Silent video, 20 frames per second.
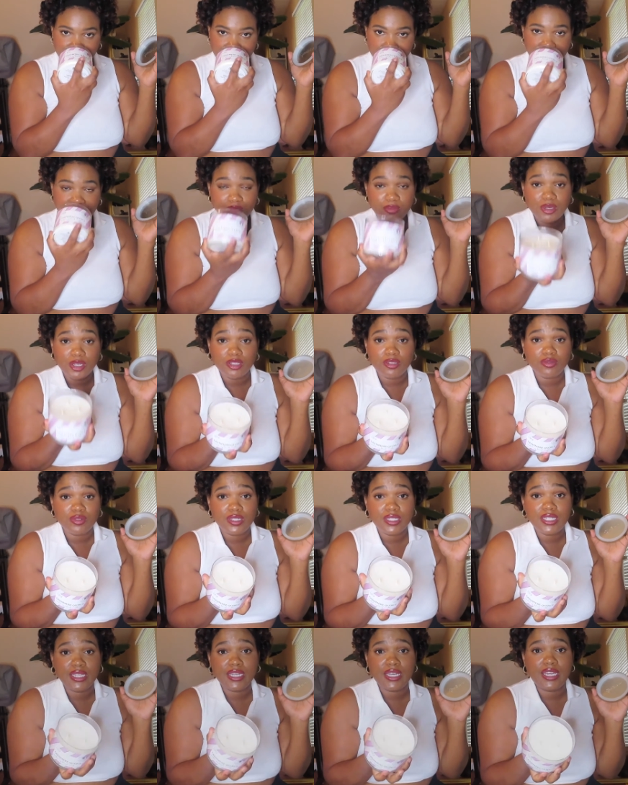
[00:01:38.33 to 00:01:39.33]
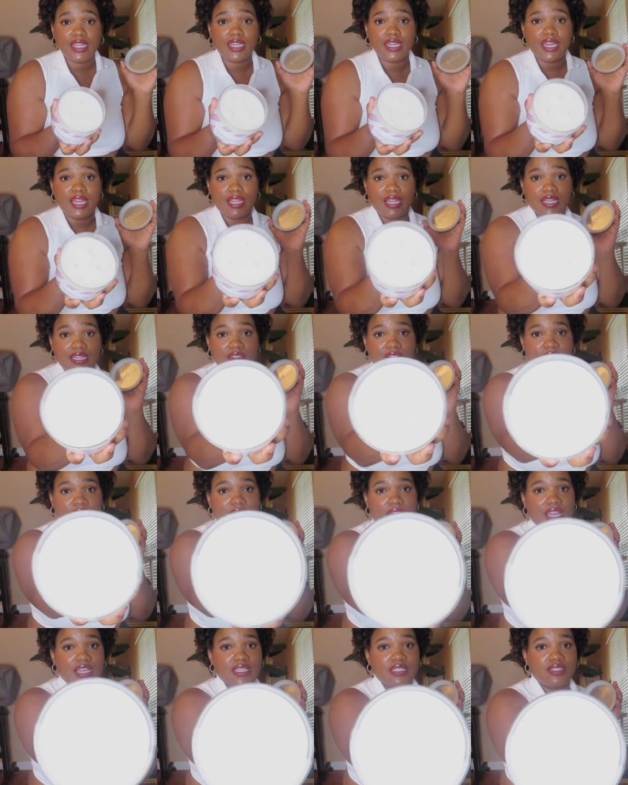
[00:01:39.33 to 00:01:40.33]
Smells really good, and I like the
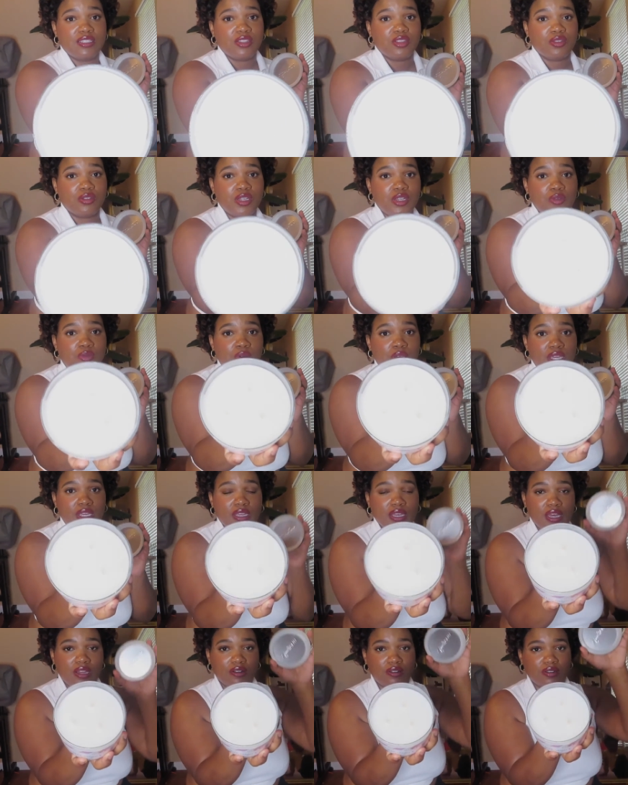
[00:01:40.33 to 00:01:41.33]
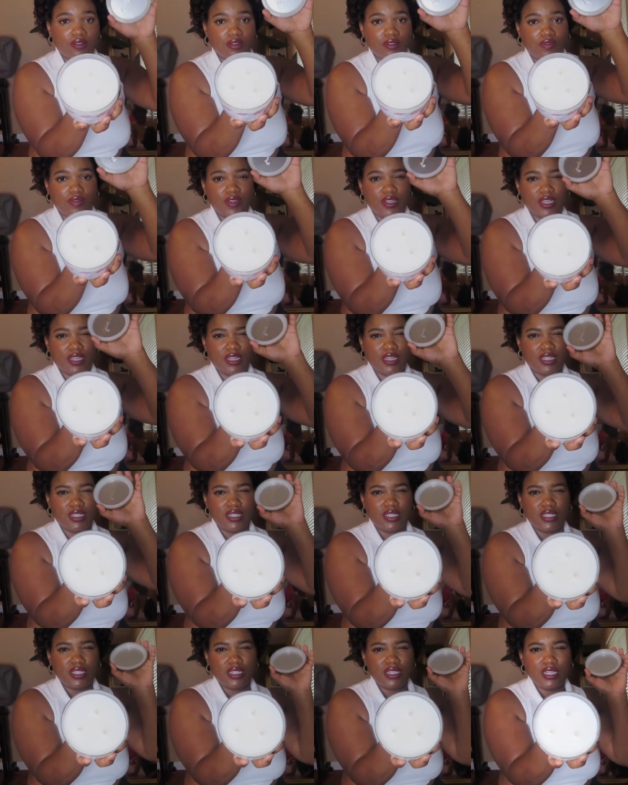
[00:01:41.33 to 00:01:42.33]
fact it's 3-wick. I don't know if you
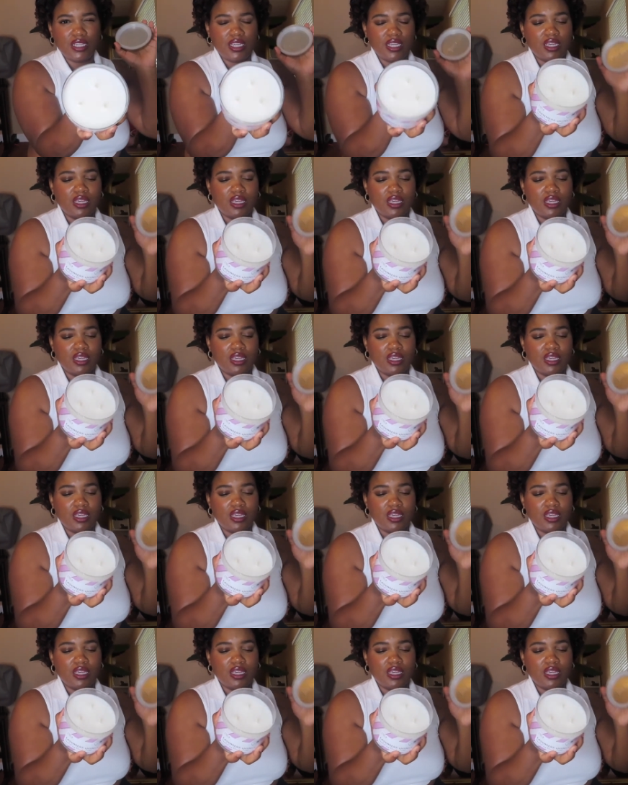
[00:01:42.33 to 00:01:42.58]
can see